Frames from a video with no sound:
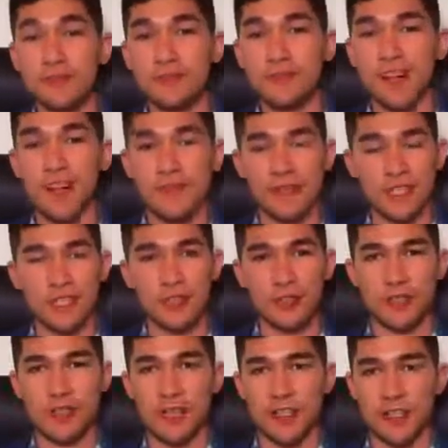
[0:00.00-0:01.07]
I show you
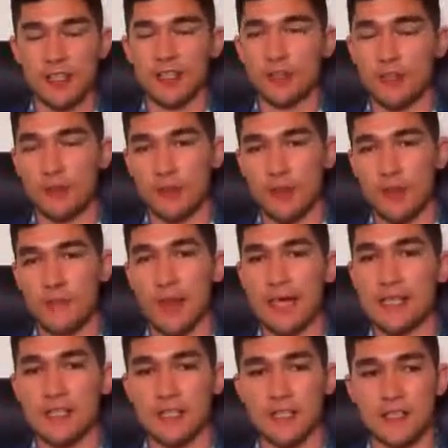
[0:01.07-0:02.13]
exactly how to do it from the
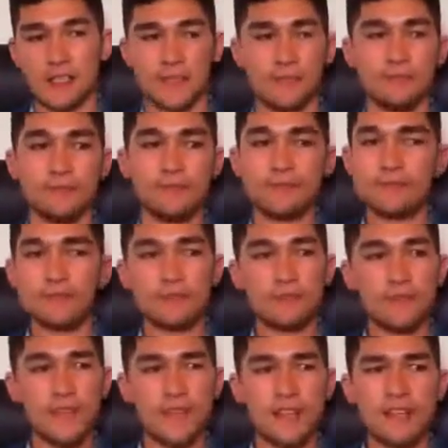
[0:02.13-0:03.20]
basics and
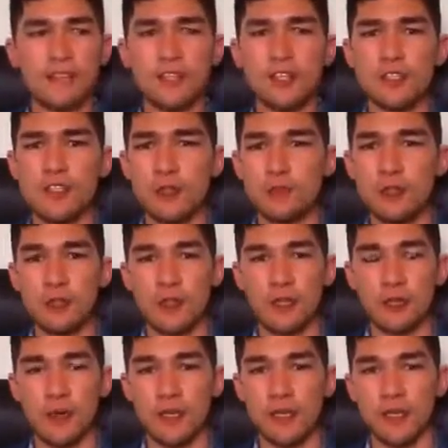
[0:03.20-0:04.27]
get videos done really, really
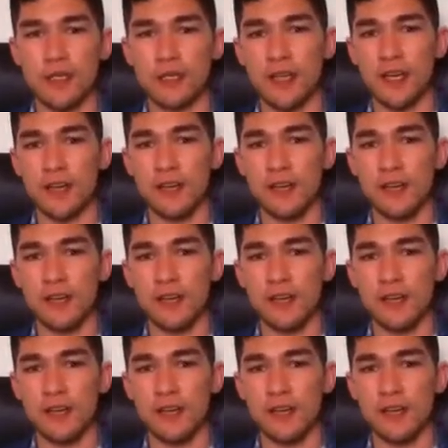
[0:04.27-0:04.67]
quickly that